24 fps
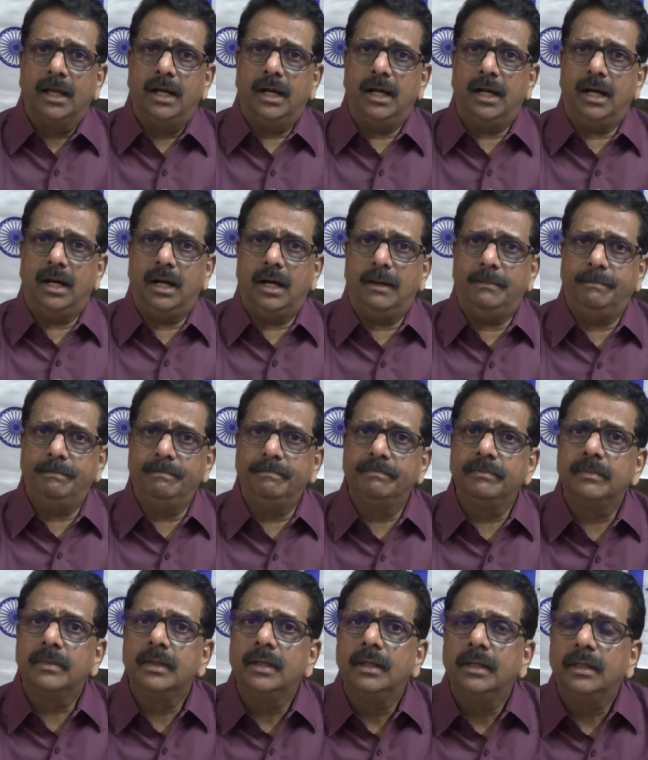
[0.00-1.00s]

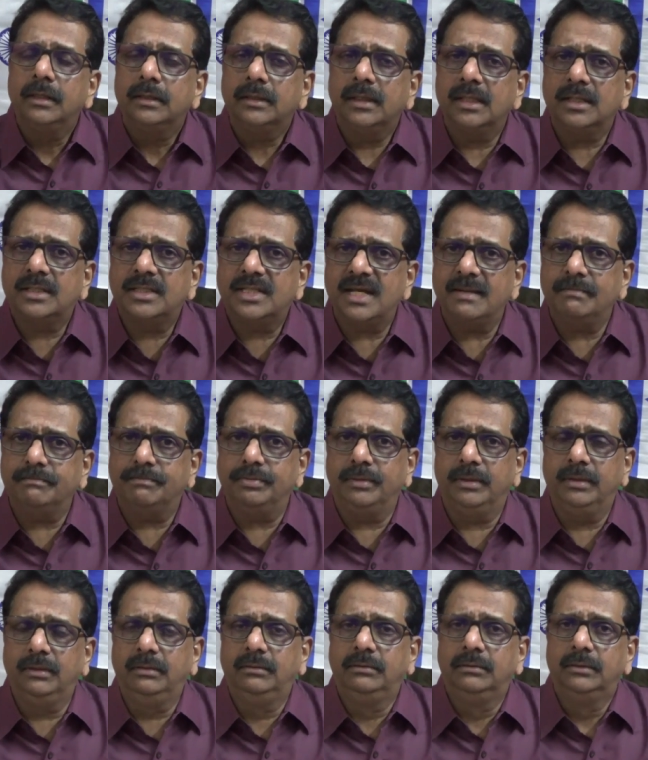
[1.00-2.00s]
um, the
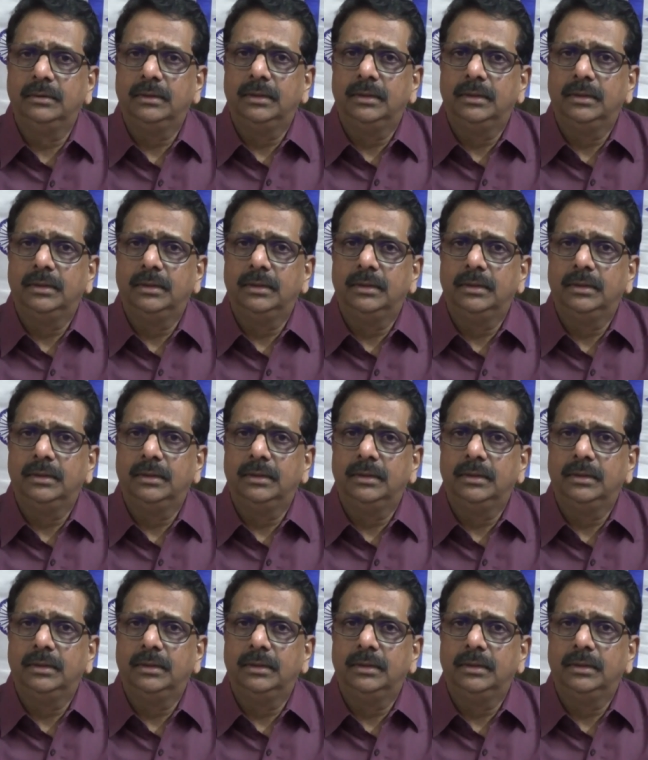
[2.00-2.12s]
temple